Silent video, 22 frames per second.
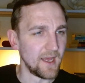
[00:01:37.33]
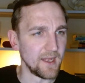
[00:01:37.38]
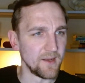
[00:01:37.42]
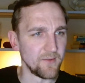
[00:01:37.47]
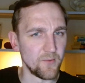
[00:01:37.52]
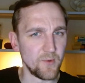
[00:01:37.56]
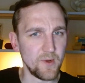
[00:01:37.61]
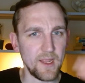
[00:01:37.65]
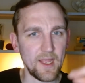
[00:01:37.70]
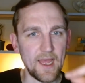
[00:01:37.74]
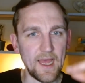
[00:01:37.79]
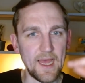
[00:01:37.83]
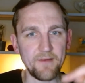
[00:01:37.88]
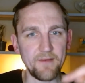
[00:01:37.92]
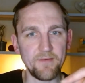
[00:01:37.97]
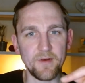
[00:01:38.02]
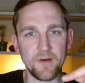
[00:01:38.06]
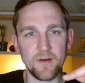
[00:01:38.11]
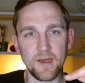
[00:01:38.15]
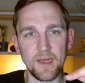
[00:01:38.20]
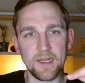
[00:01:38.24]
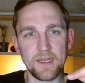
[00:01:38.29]
And we
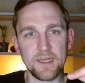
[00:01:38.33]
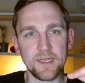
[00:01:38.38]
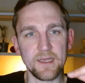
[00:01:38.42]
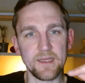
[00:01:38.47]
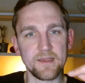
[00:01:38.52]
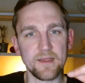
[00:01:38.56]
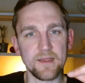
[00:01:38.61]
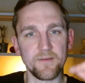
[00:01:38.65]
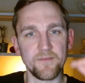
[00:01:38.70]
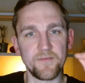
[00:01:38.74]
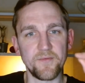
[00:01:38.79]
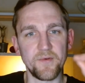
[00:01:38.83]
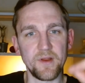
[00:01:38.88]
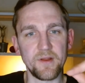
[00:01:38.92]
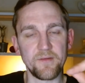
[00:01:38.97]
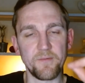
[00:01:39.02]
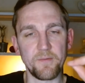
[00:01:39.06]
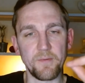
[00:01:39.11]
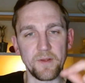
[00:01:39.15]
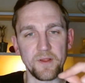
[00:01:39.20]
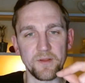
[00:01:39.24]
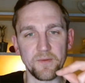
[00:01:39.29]
have I think some
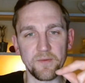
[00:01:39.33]
free